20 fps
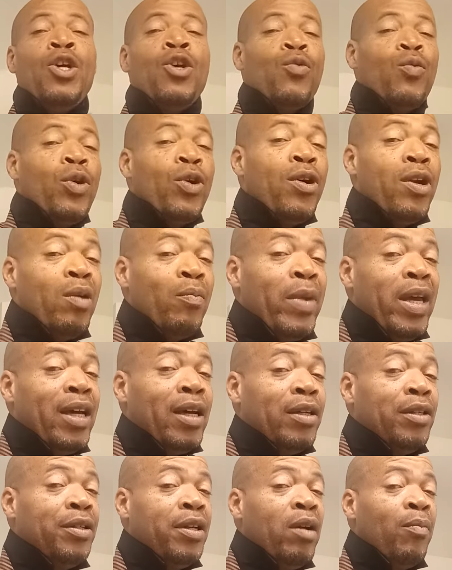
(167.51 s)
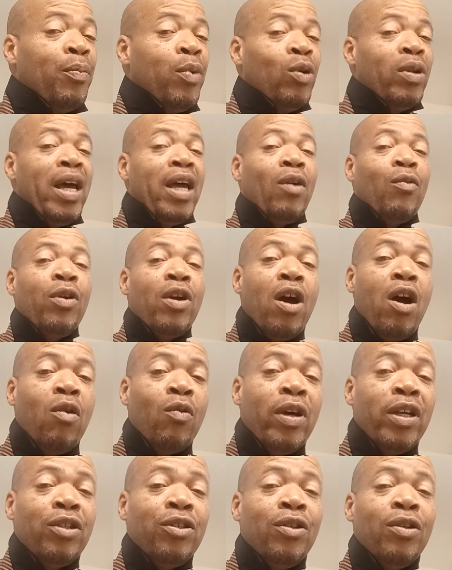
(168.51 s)
We're going to make a dimple like we
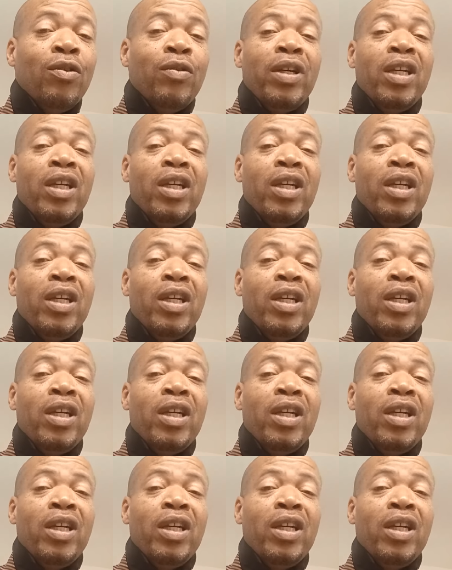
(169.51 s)
always do,